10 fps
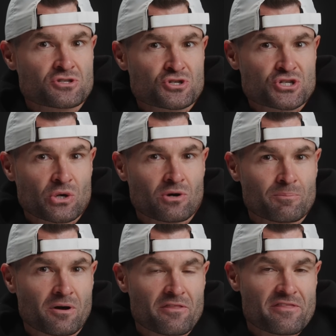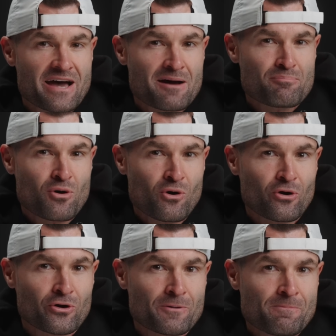to show up on that
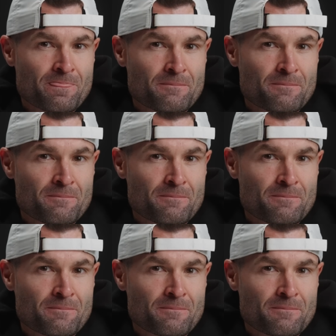part